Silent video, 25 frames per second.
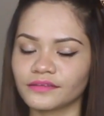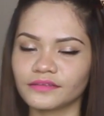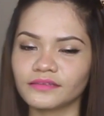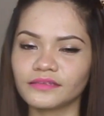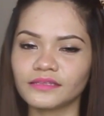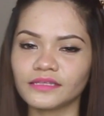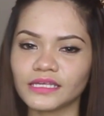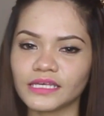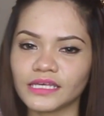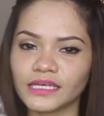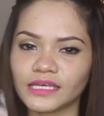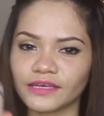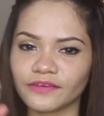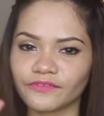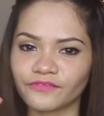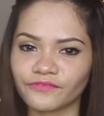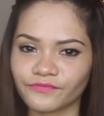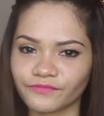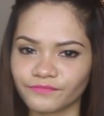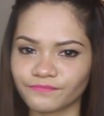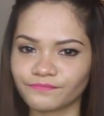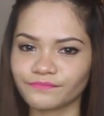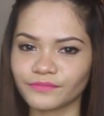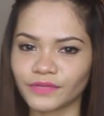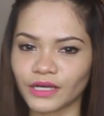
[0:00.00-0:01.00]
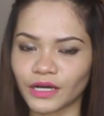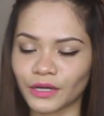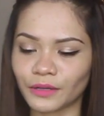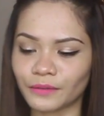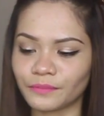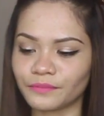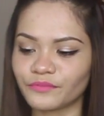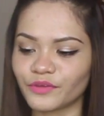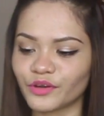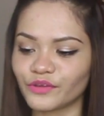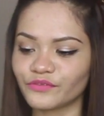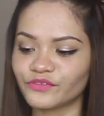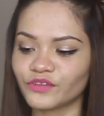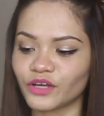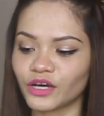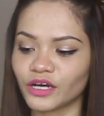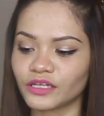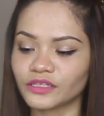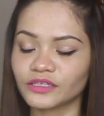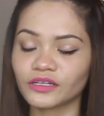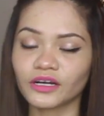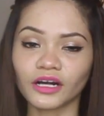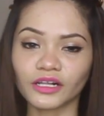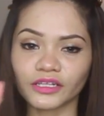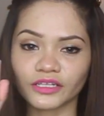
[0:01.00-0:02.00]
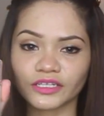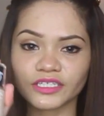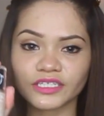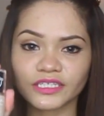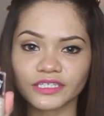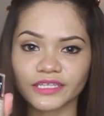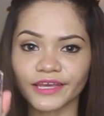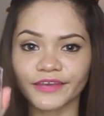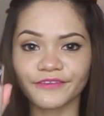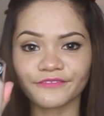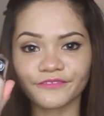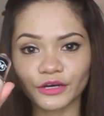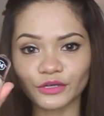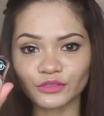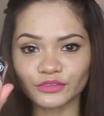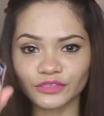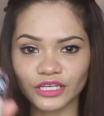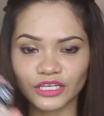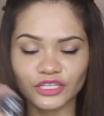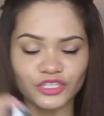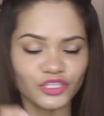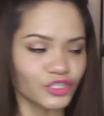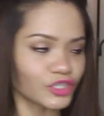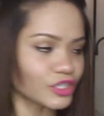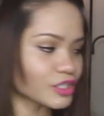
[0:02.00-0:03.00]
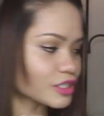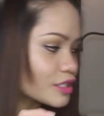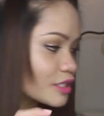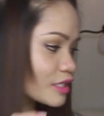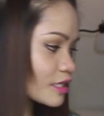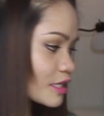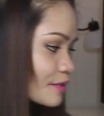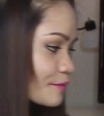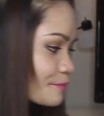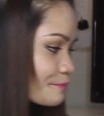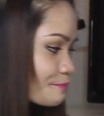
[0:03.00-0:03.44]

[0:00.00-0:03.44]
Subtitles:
the Revlon Color Stay Foundation.